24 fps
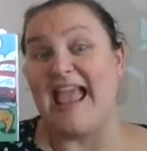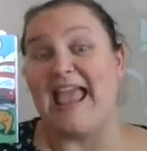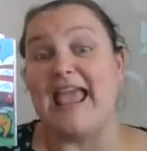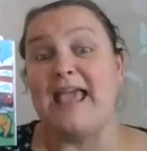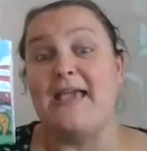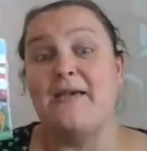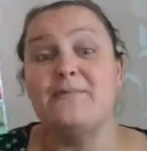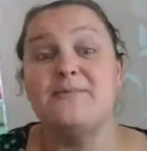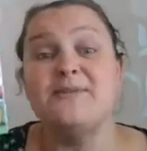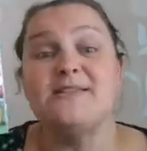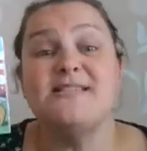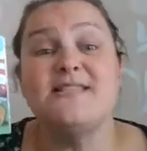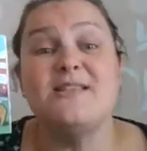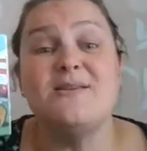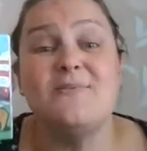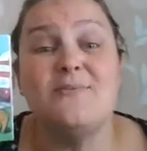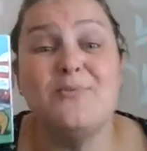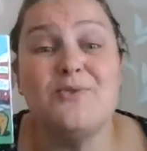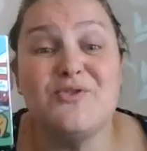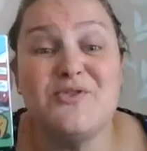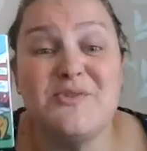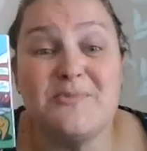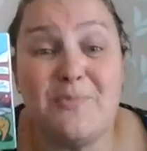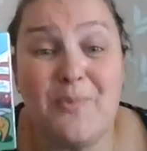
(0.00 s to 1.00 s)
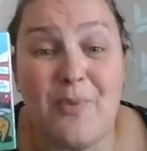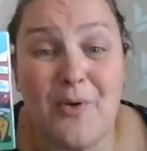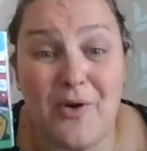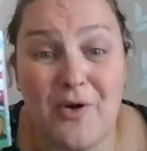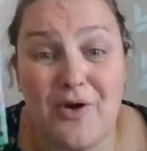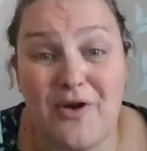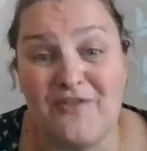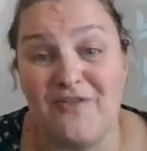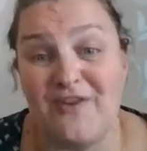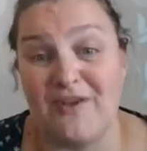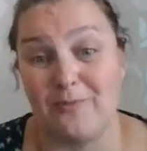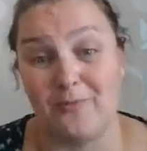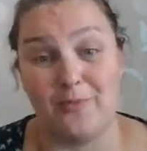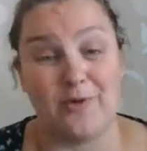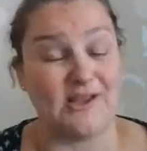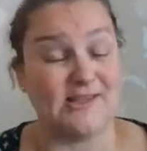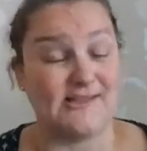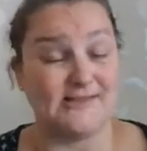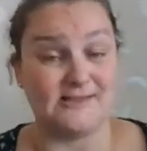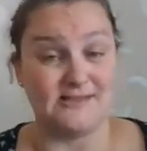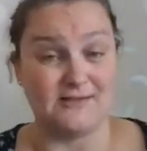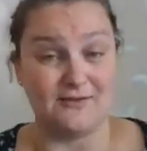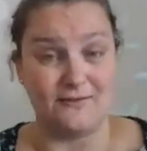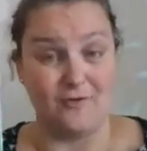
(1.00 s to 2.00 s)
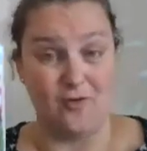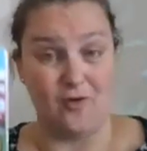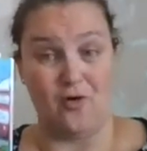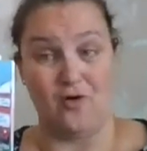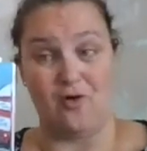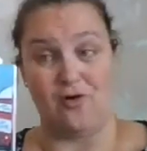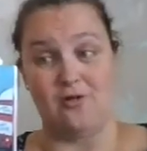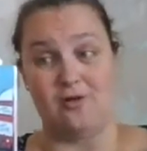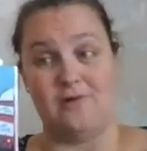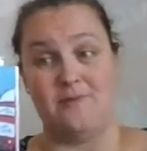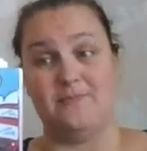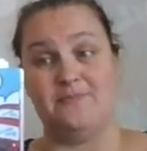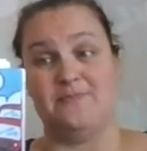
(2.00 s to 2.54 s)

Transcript: it was the most perfect present of all.